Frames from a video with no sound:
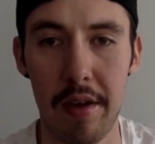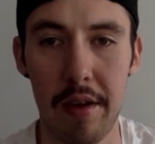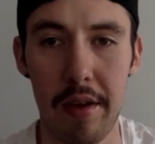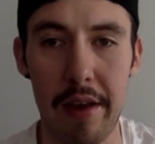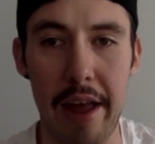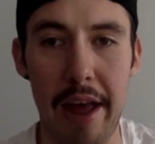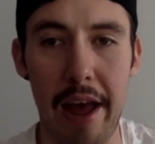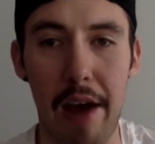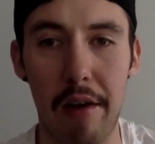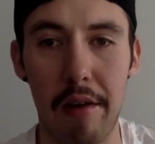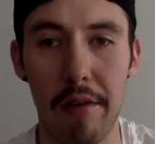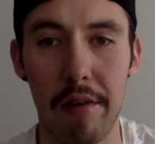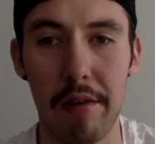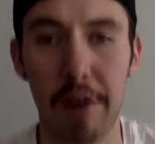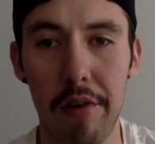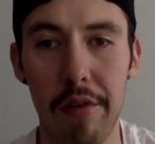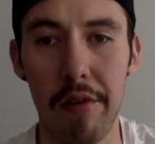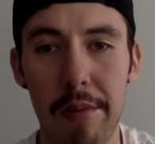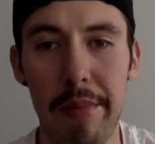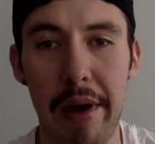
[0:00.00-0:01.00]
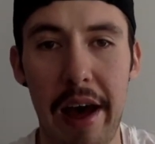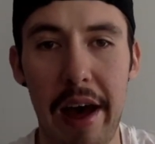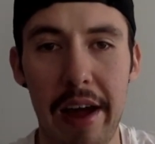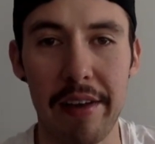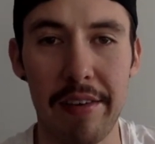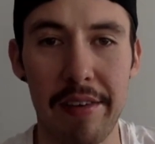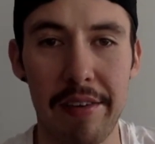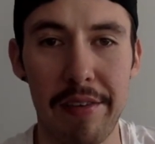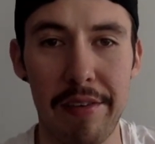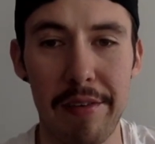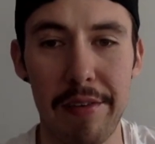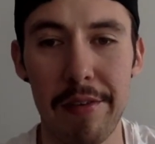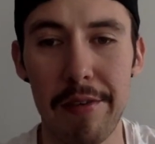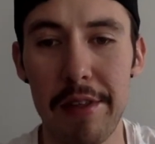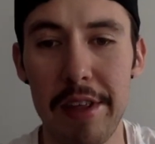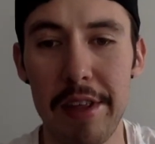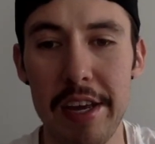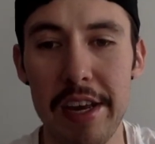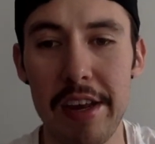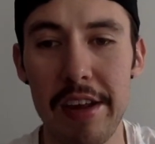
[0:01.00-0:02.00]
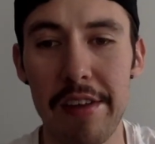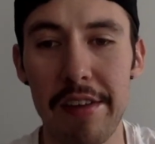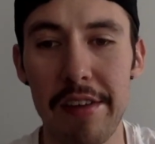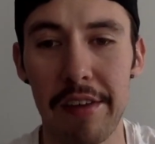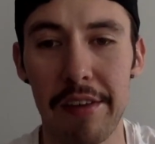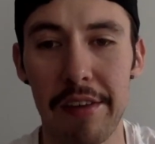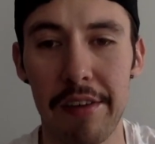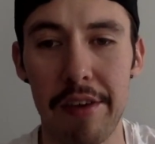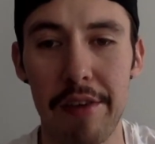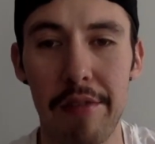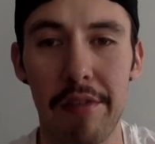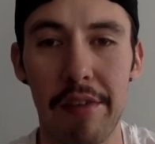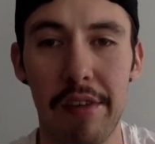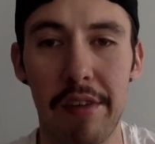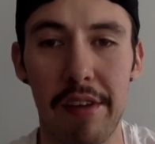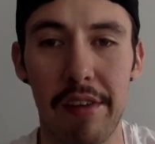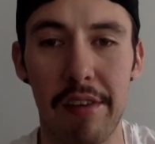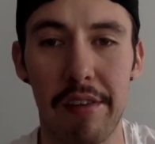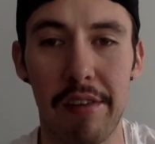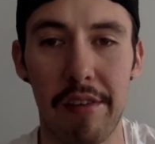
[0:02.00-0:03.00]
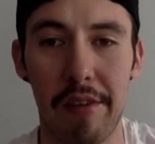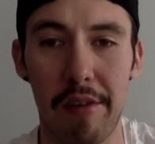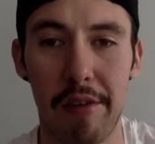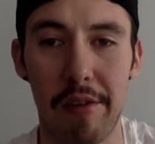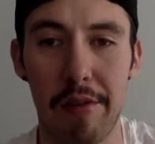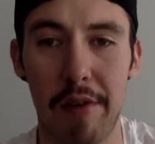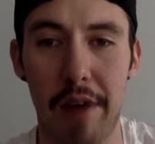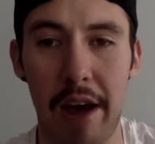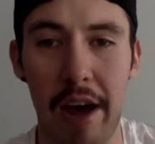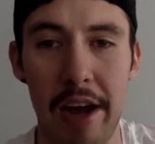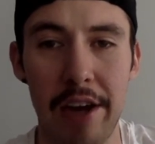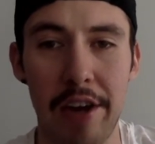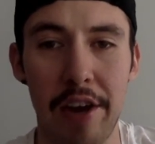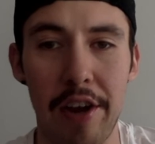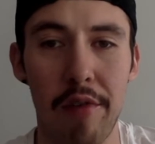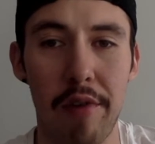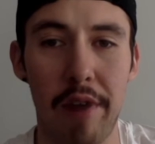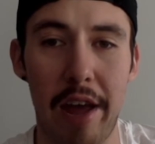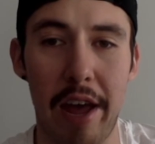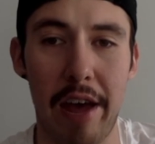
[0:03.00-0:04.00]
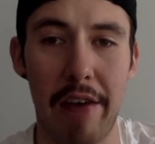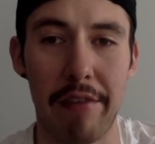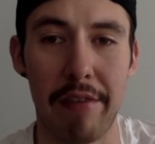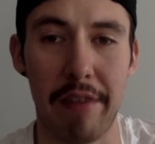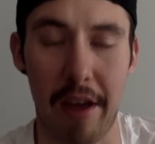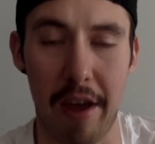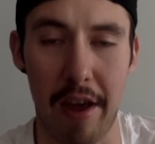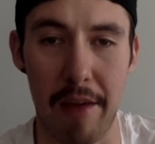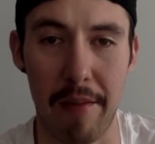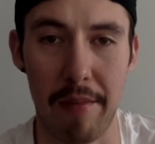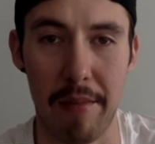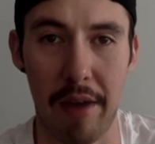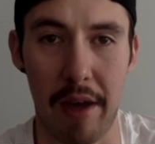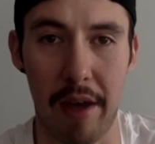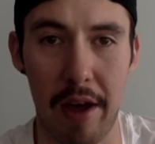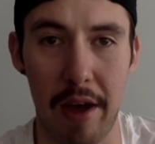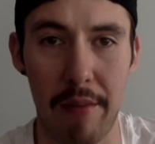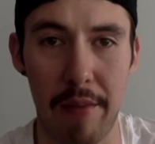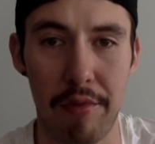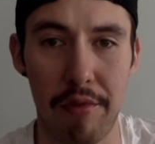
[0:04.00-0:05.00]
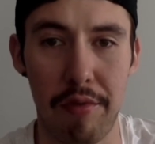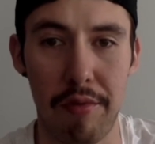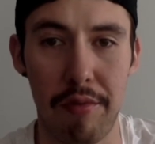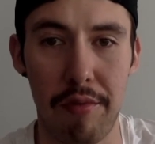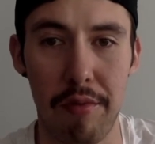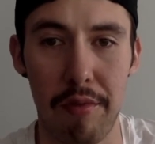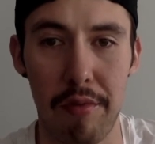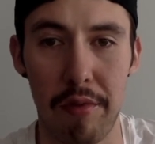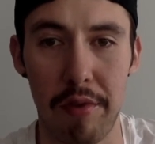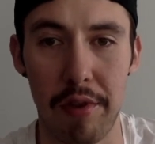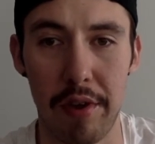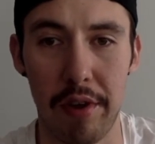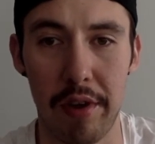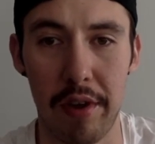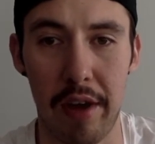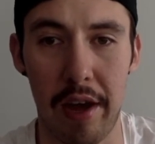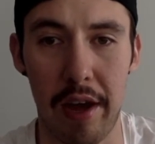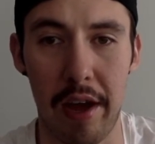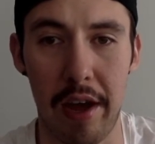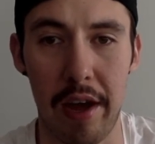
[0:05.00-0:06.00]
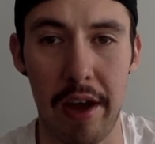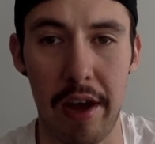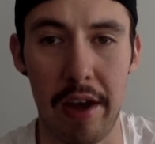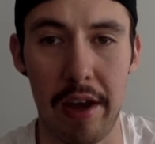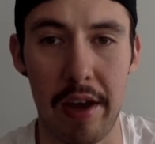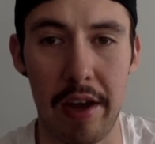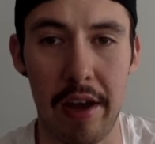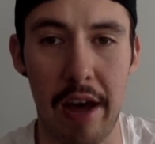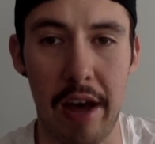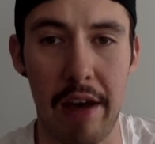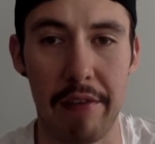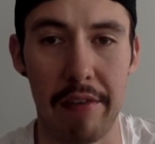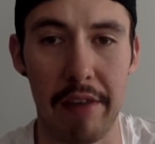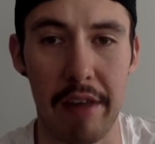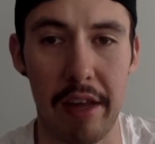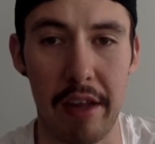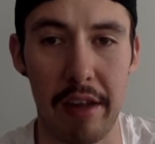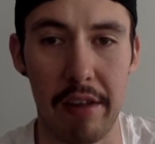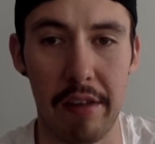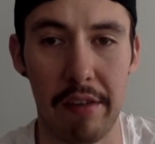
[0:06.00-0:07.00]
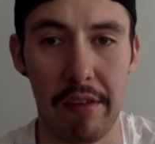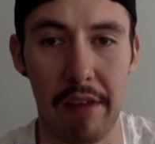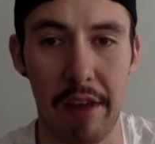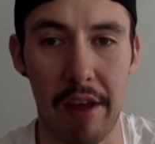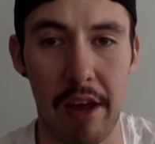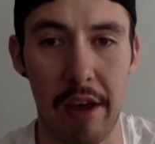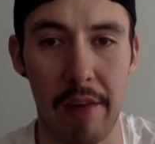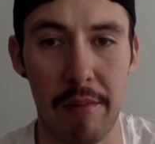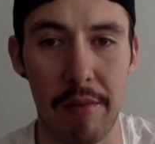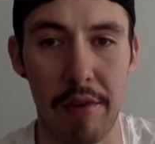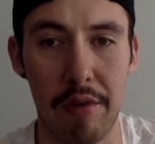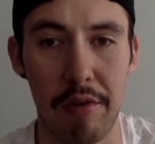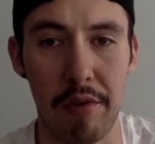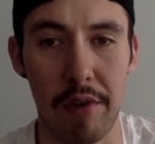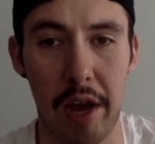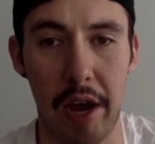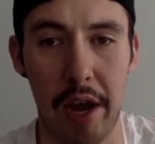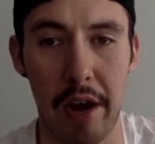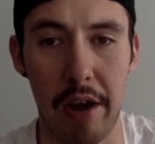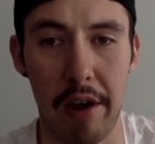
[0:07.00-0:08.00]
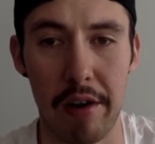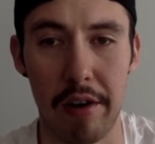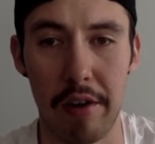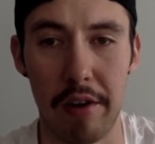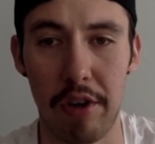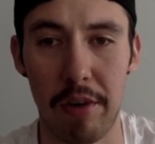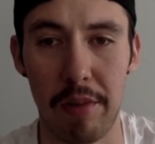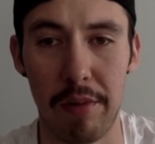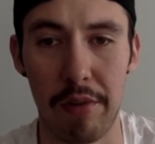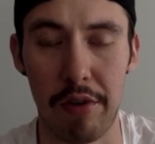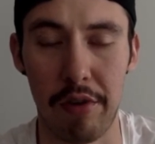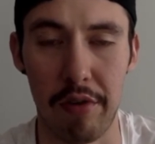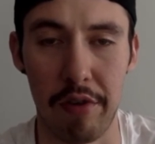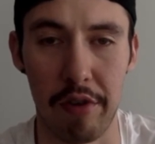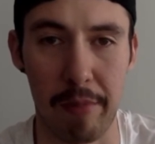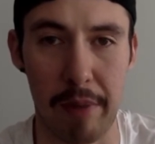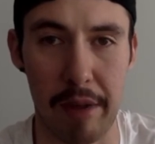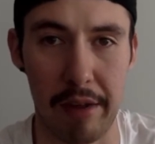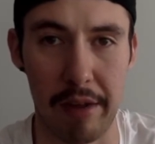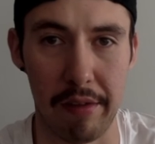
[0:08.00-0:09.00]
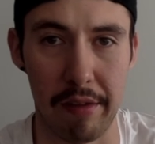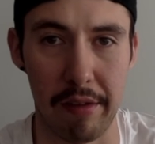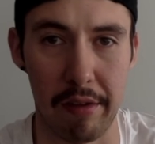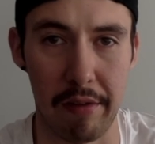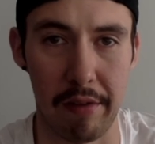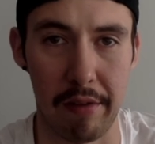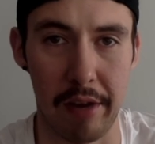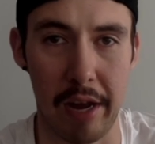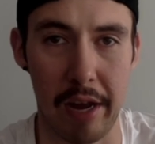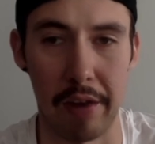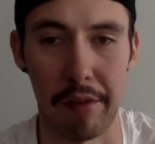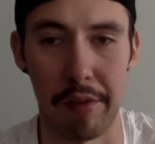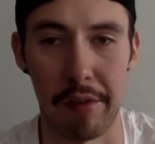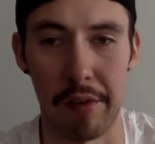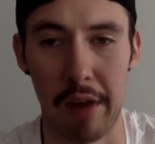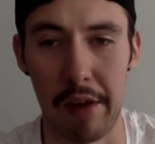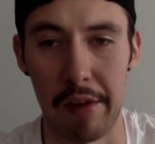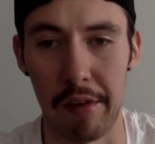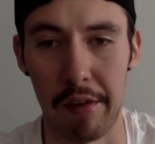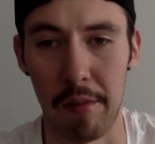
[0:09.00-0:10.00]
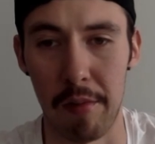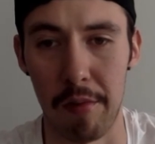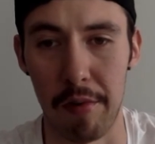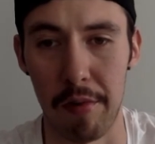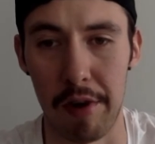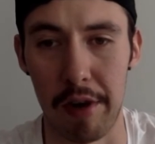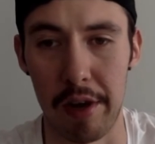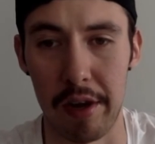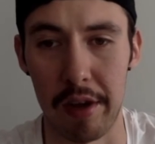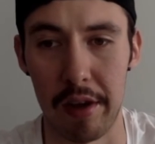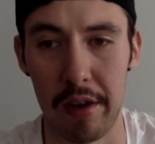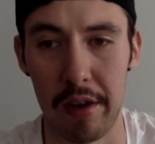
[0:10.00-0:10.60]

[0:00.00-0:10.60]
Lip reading: Now, going back to these excuses. So I don't have time. I'm too old. I have kids. I'm too tired. Gyms are too expensive and exercise is boring.